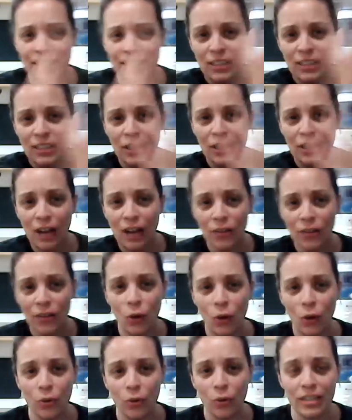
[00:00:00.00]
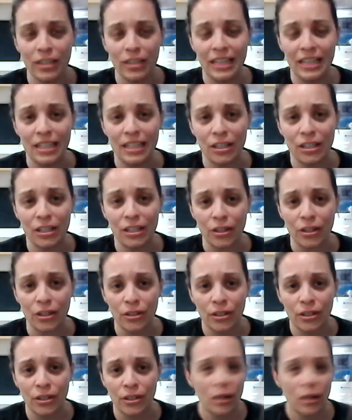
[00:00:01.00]
You got the whole thing here,
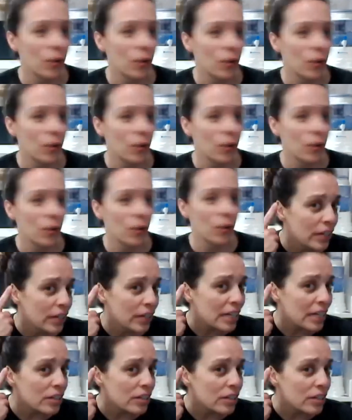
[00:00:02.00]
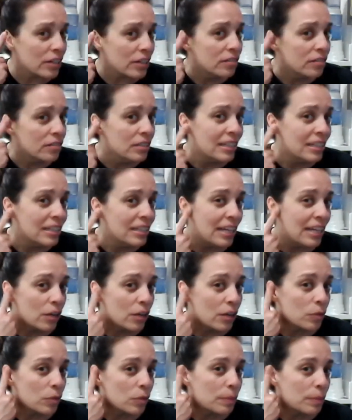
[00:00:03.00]
or you've got their ear. Ear
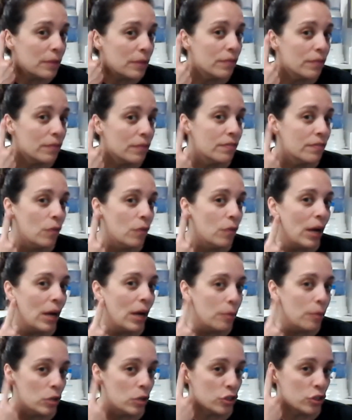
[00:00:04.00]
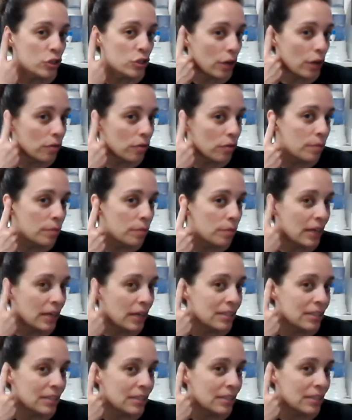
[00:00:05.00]
would be way more general because
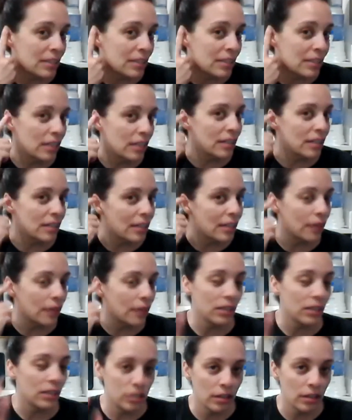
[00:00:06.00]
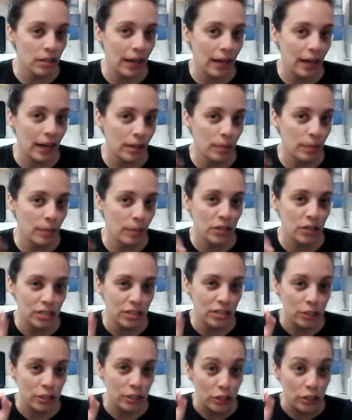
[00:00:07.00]
unless you're an acupuncturist and
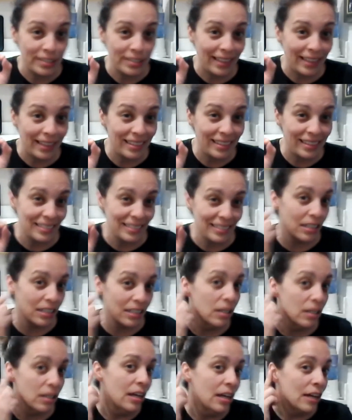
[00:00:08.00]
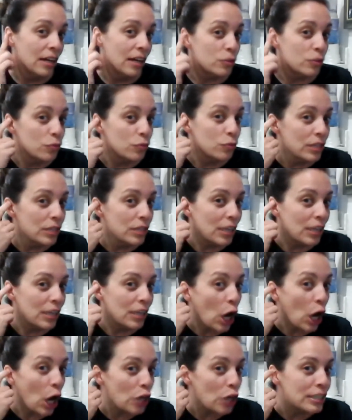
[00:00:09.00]
you're using that little needle, it's really hard
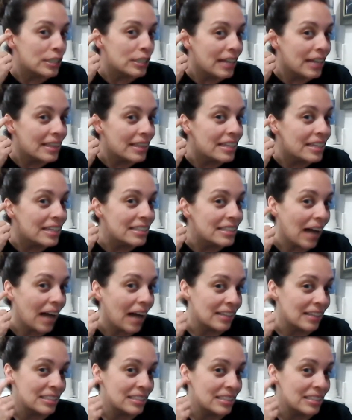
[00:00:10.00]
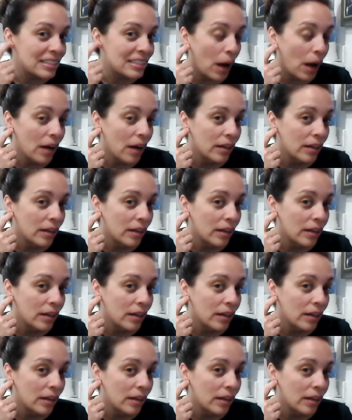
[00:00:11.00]
to get the exact spot.